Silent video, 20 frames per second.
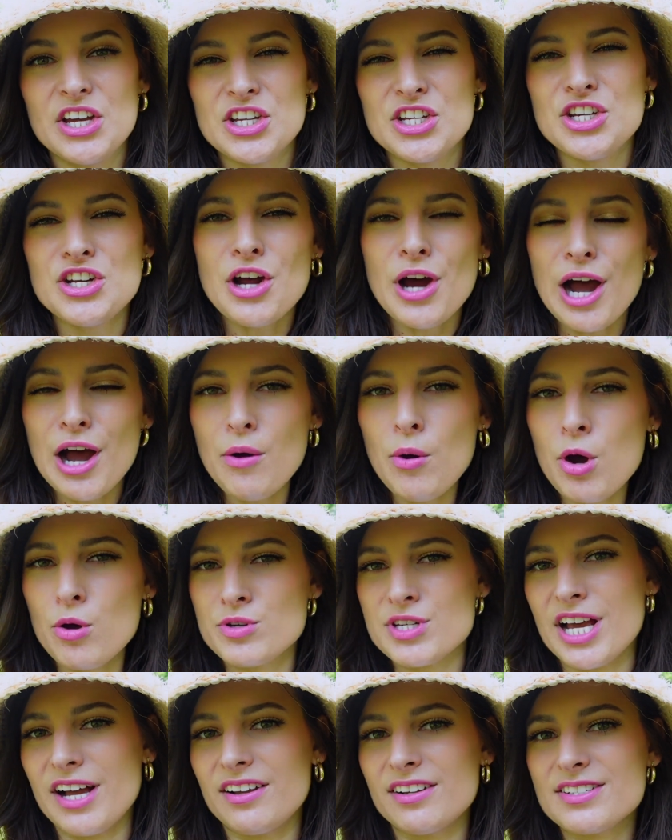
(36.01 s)
You know how
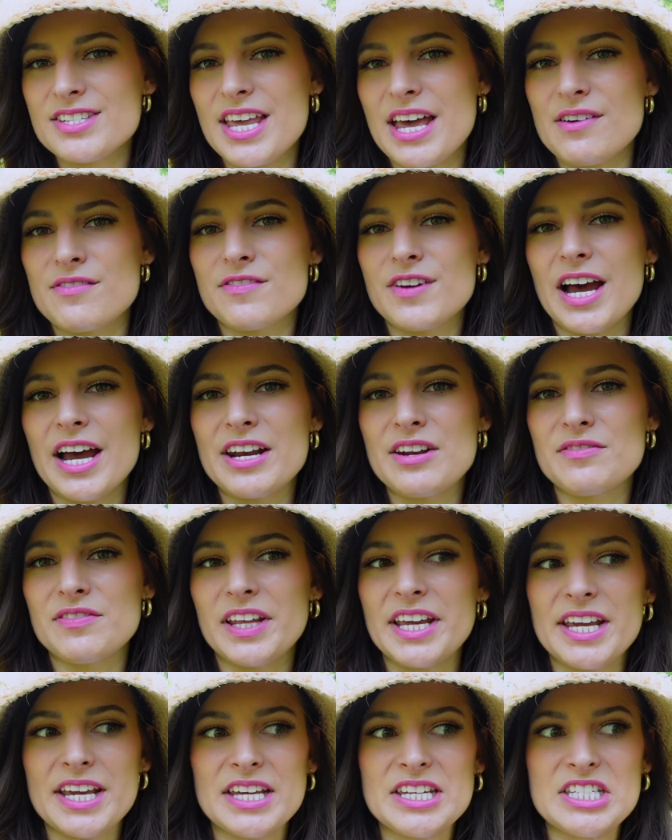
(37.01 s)
hotels have kind of
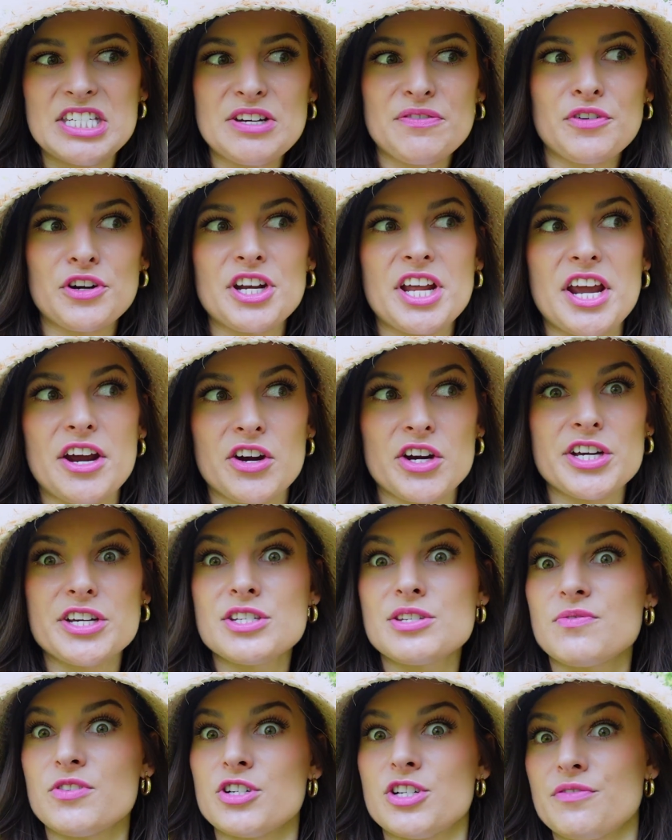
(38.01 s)
like different
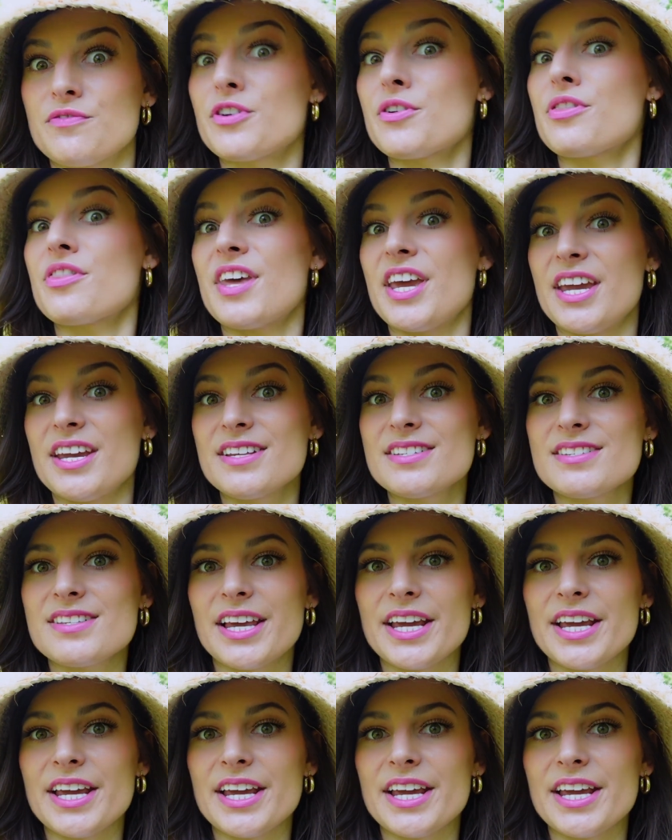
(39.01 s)
areas for different things?